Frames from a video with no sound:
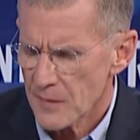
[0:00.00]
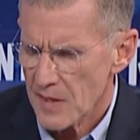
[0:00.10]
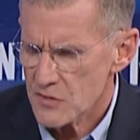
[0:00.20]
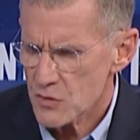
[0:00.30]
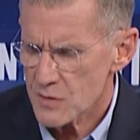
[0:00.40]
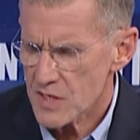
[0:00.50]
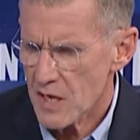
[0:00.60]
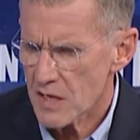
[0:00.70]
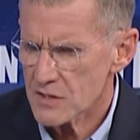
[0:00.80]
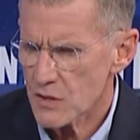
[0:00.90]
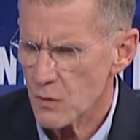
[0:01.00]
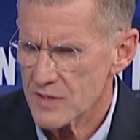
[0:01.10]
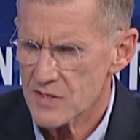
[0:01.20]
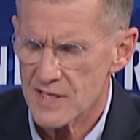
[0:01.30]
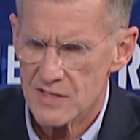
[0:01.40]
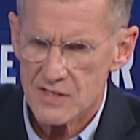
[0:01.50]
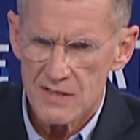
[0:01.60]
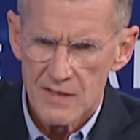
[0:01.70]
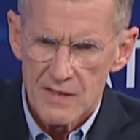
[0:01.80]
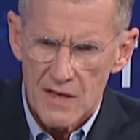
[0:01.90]
And so, as a consequence, this
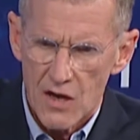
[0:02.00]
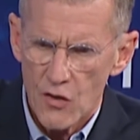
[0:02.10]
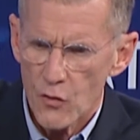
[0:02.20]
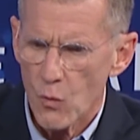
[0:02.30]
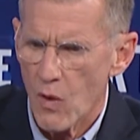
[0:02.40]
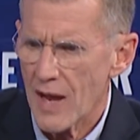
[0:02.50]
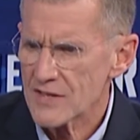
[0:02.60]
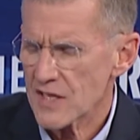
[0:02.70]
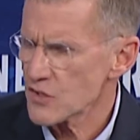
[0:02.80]
otherwise